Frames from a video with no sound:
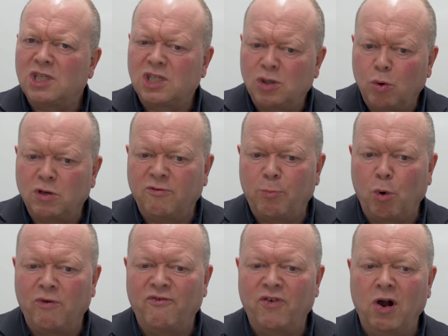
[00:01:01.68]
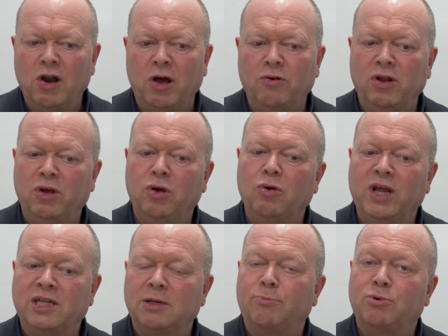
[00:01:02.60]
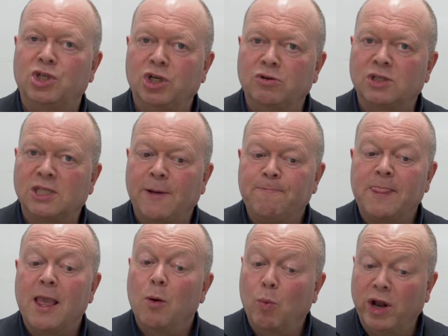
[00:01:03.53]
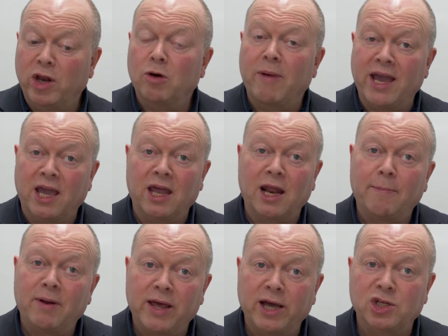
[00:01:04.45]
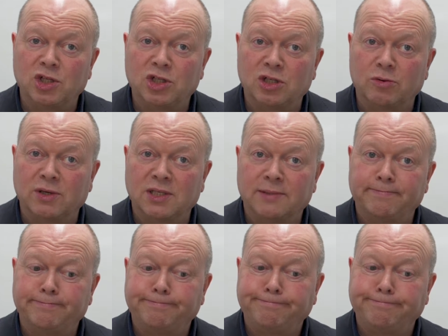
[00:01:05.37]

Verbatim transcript: sort of portfolio you need to produce when you're making an application to us.